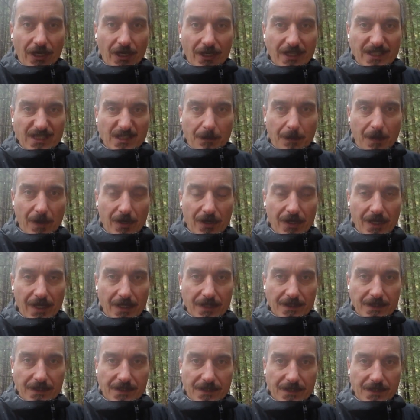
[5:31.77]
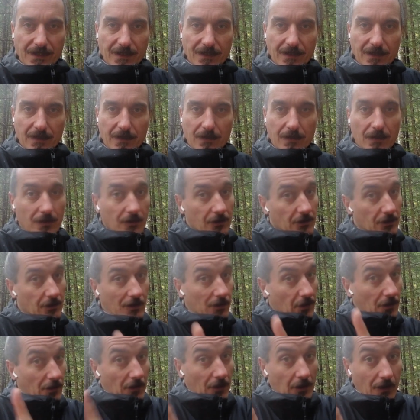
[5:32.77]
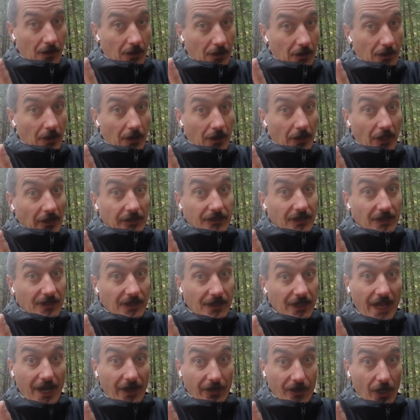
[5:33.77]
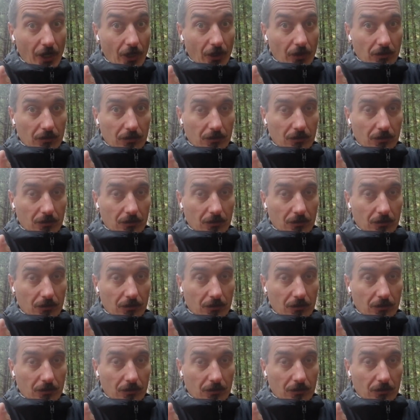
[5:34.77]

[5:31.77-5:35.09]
experience, not the scenario.